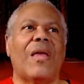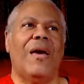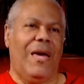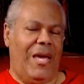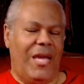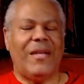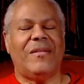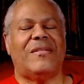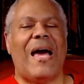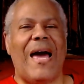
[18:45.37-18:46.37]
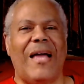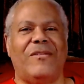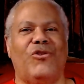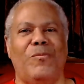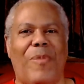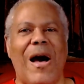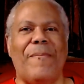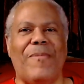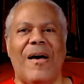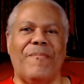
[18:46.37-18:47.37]
he decides to pop
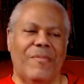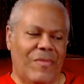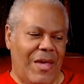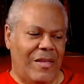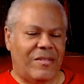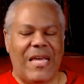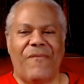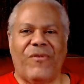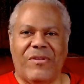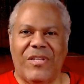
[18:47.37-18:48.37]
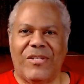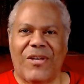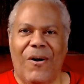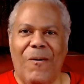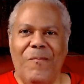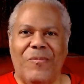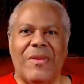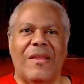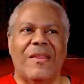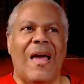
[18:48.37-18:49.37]
up in San Francisco
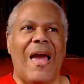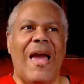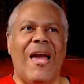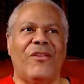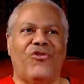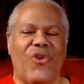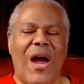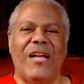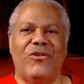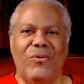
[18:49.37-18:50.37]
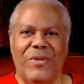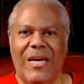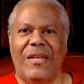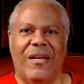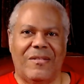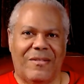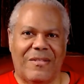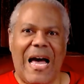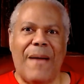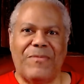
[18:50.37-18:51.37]
and try to get a
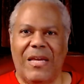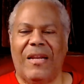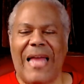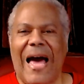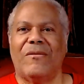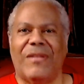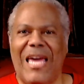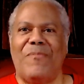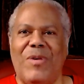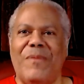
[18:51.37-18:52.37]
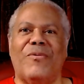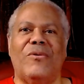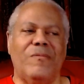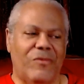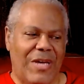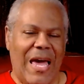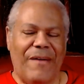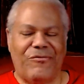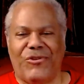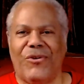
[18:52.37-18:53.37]
stop that allowed gay people to have
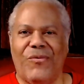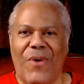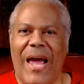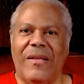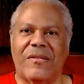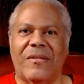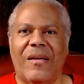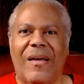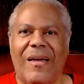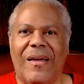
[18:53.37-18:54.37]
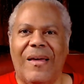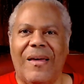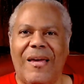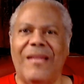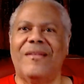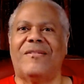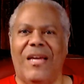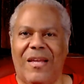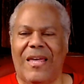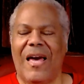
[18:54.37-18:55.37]
certain rights in the state
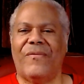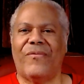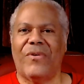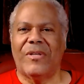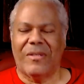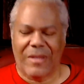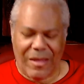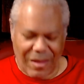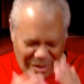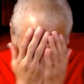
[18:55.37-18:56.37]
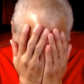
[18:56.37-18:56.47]
of California. It's like, oh,